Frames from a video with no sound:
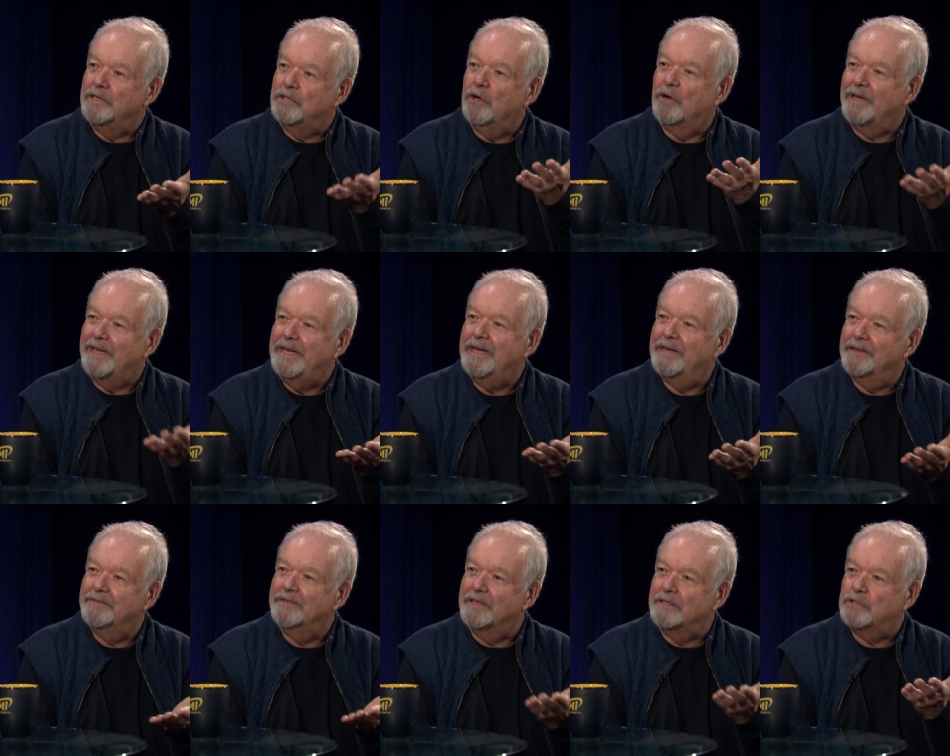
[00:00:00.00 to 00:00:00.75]
in your
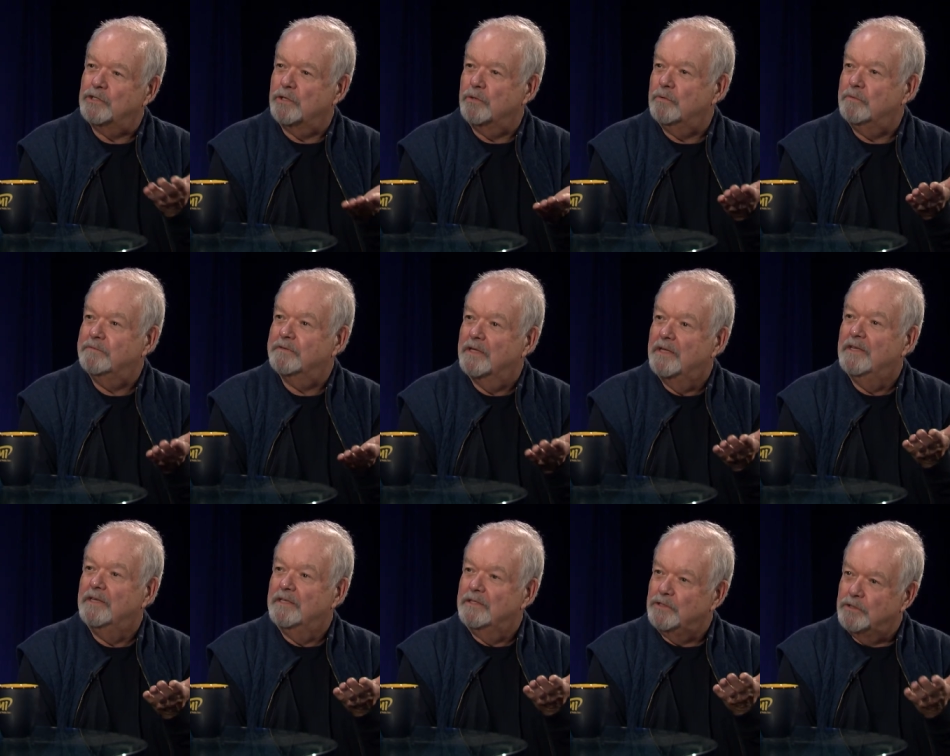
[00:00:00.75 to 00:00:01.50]
hand that you've
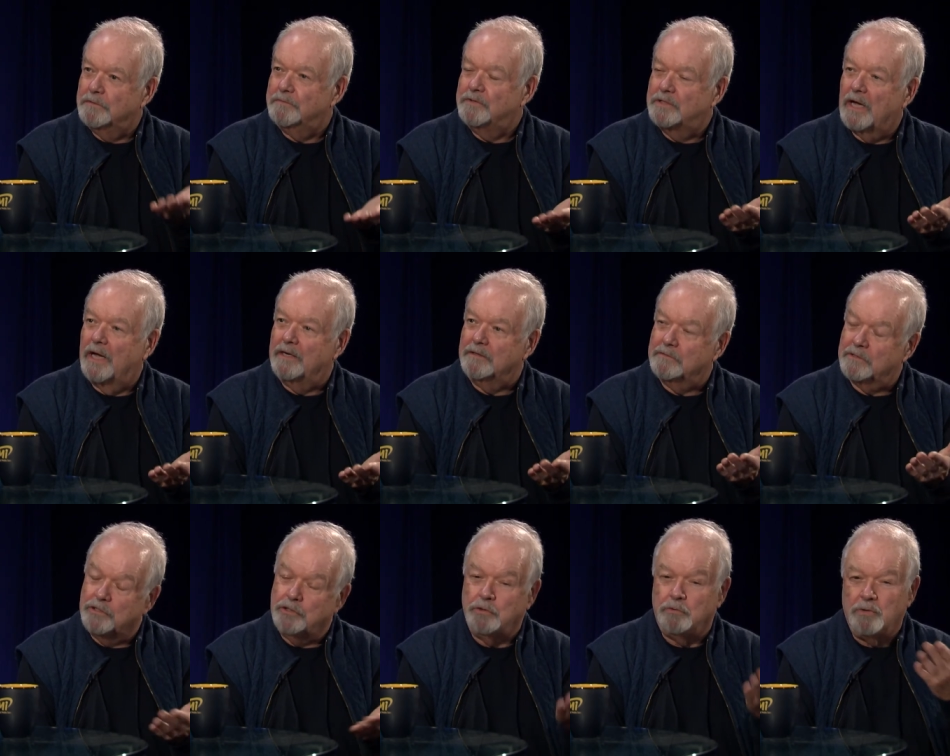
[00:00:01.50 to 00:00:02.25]
you've done
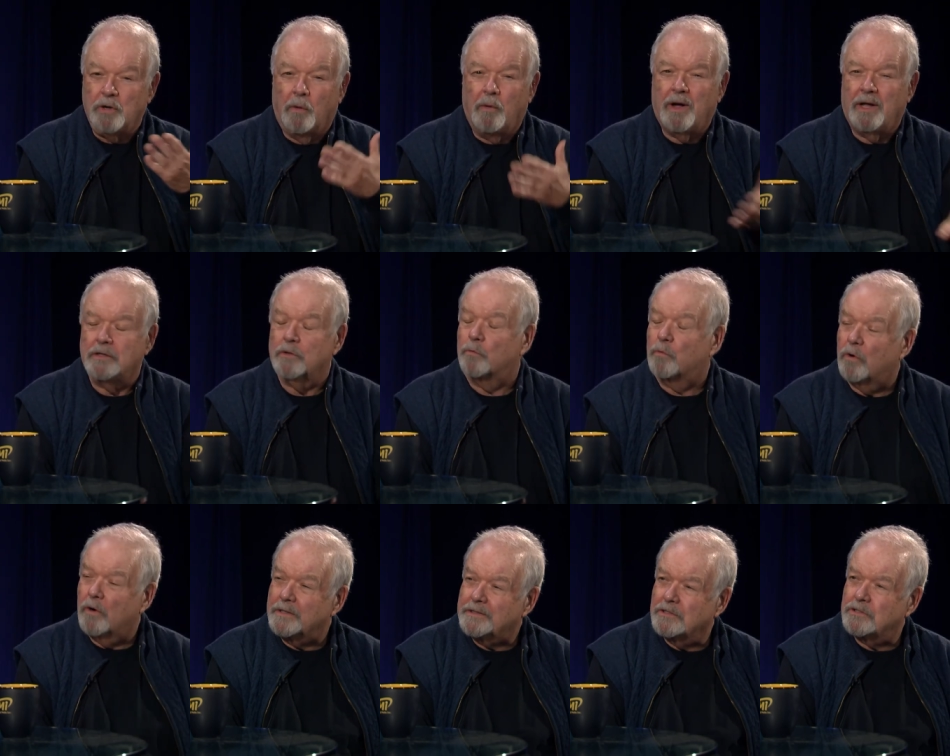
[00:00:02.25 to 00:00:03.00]
because you know all the
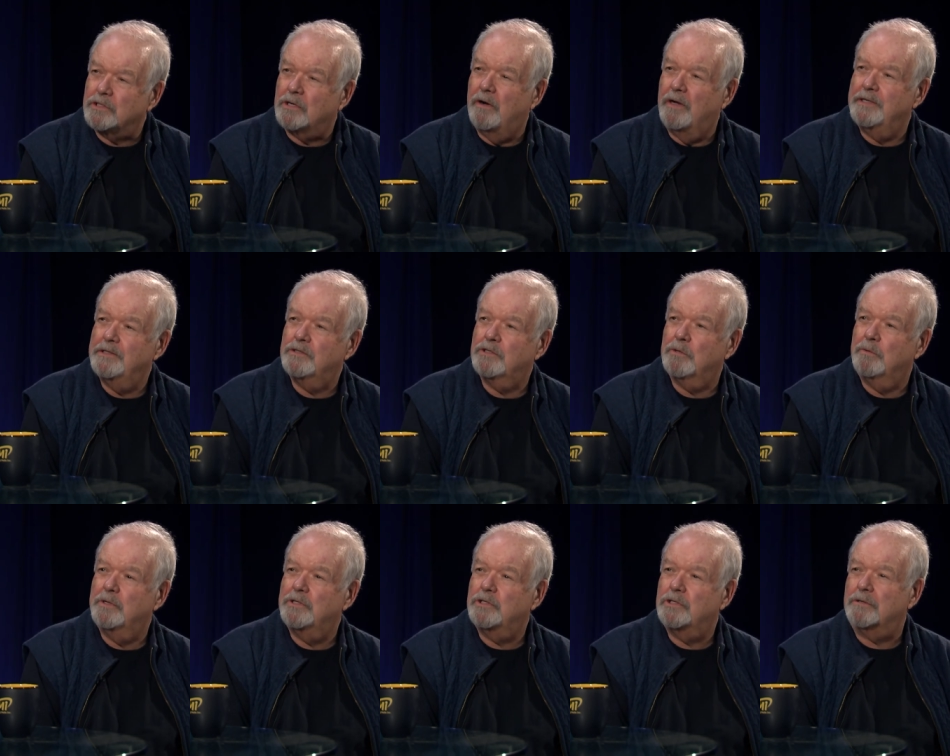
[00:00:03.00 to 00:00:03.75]
work that's gone
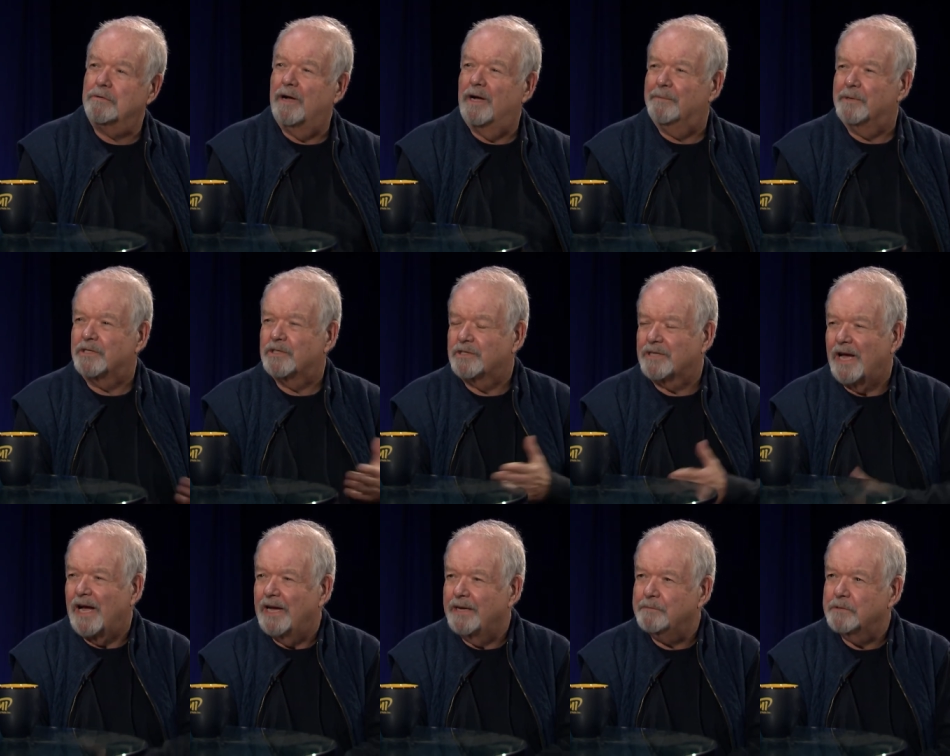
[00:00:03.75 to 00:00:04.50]
into it. You know how much
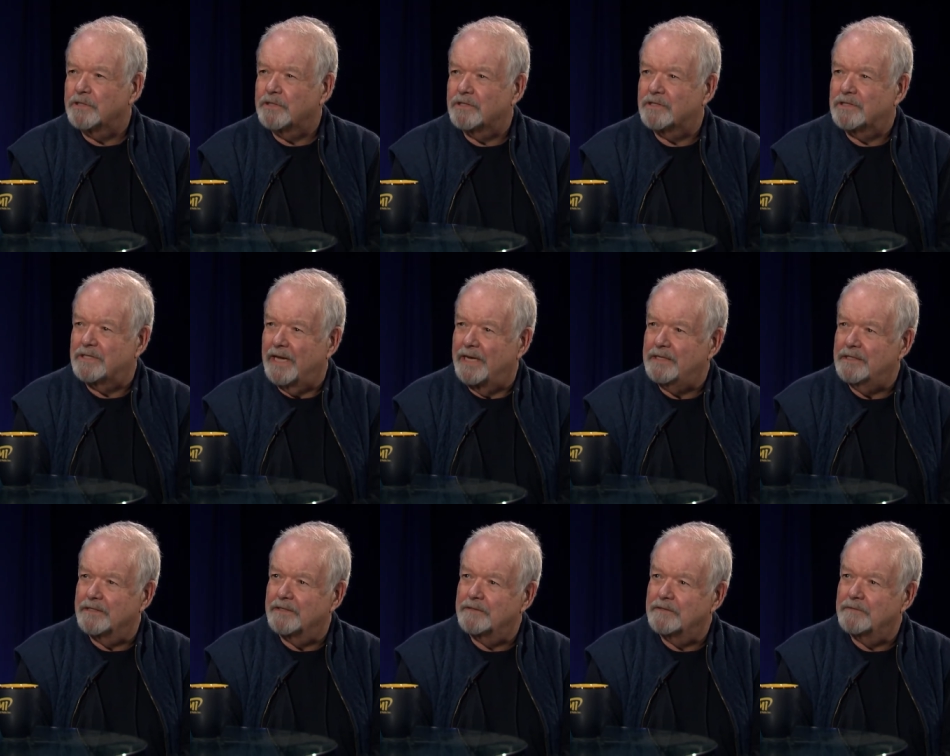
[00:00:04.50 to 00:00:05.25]
time it's
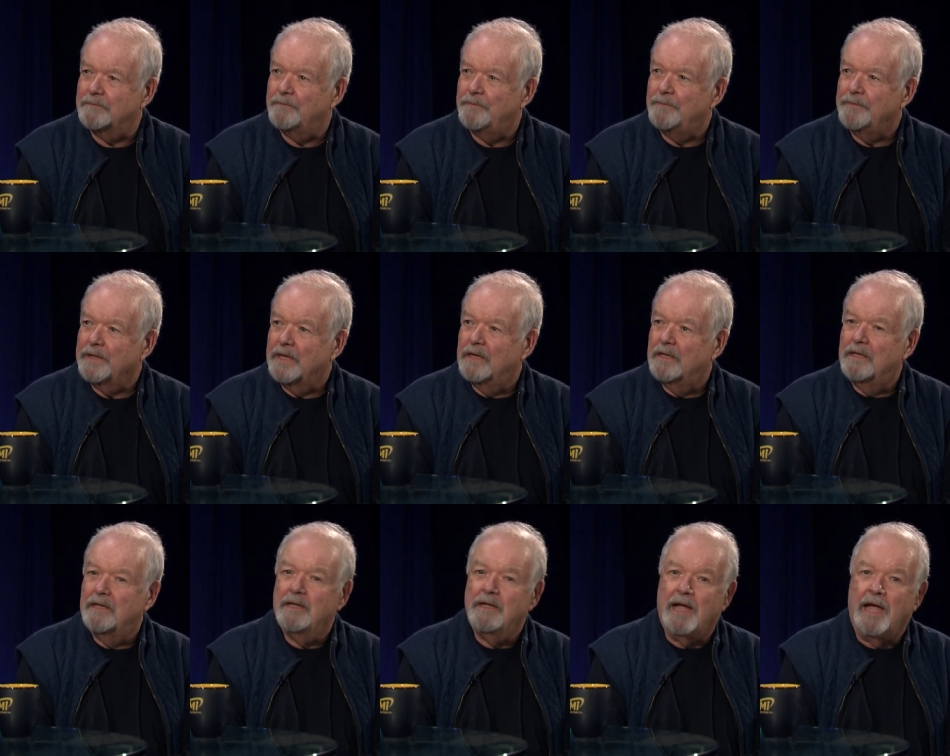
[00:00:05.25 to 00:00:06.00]
taken
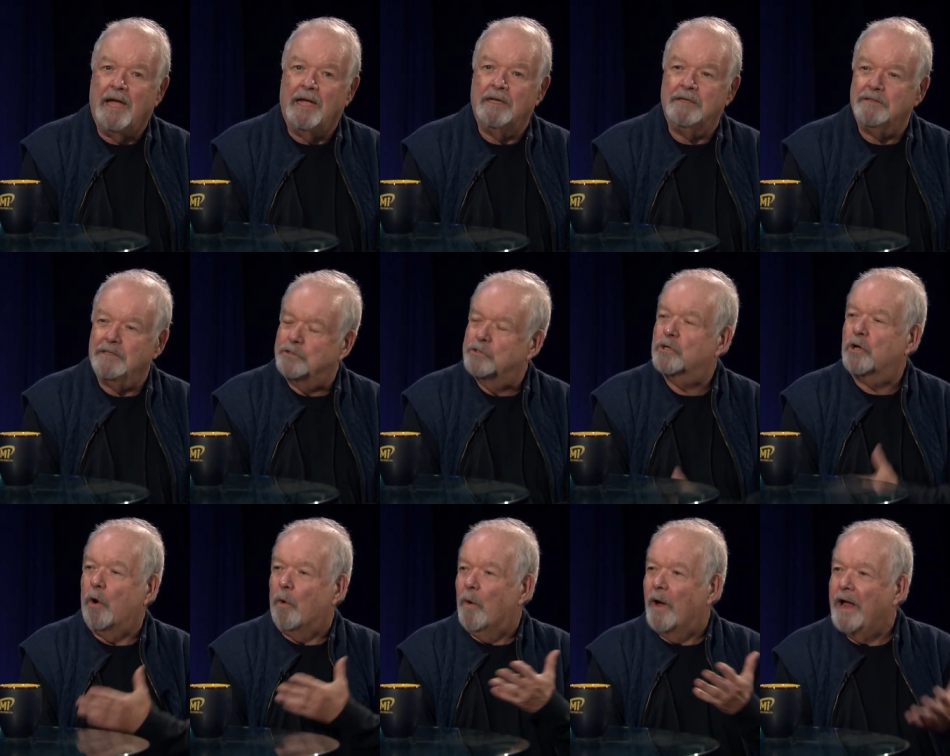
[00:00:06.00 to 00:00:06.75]
and it's
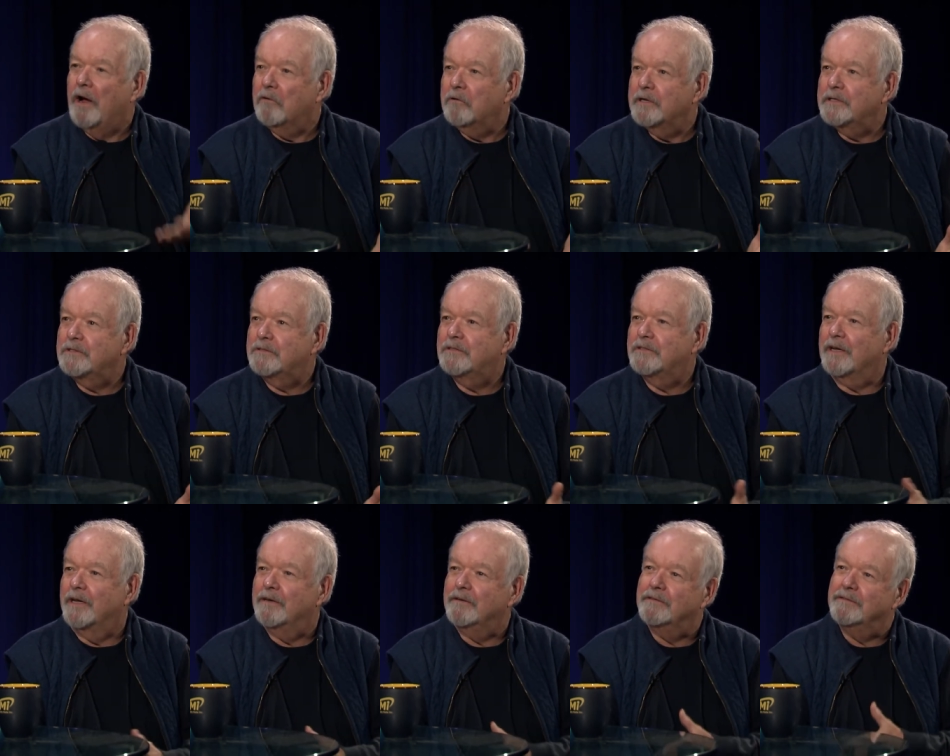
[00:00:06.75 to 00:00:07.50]
coherent
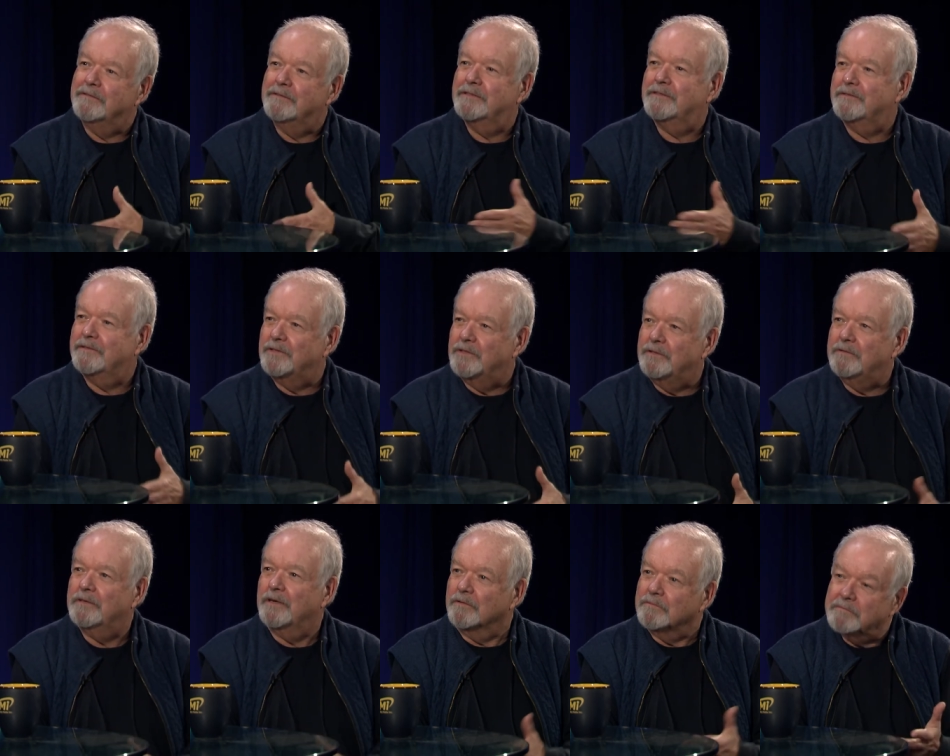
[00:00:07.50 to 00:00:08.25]
and
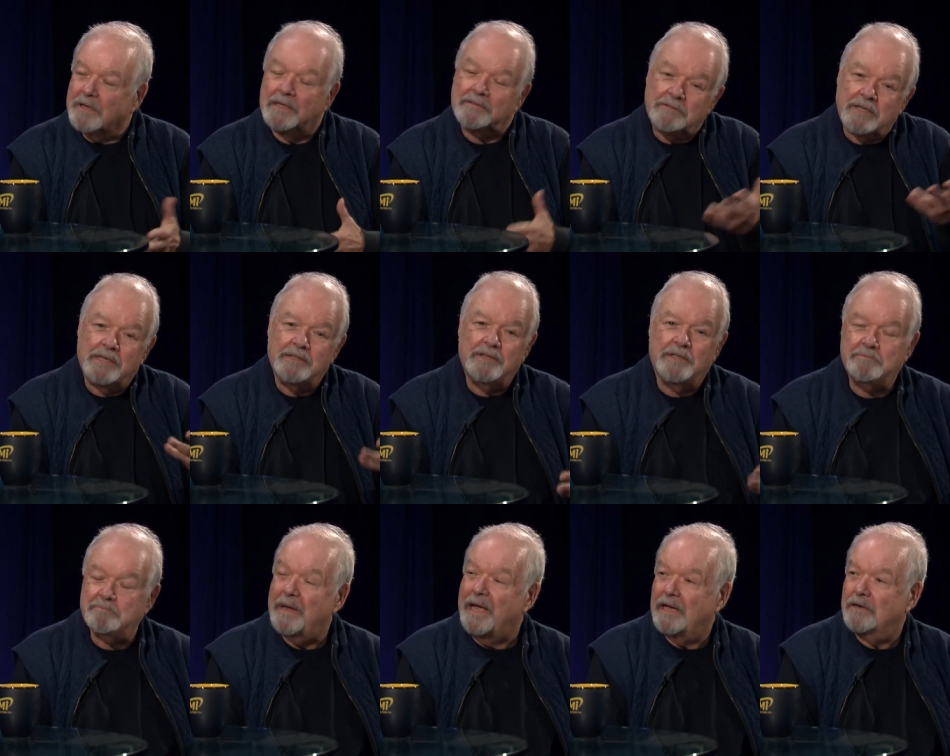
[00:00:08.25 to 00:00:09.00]
you know and, and
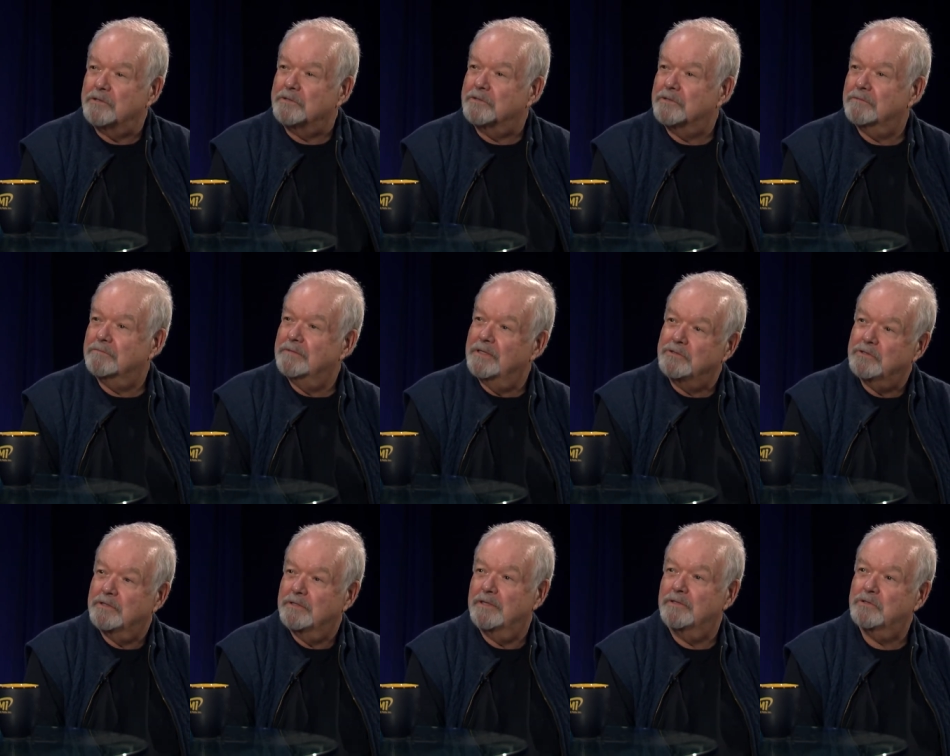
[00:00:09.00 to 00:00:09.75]
it matters
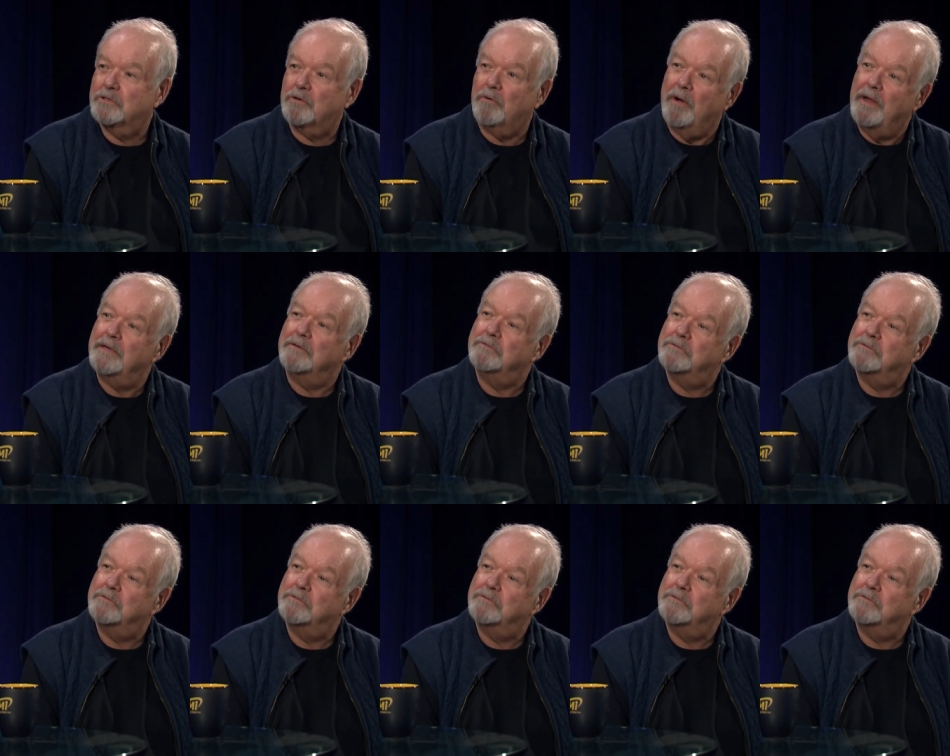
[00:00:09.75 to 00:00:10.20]
it's, it's and the great. other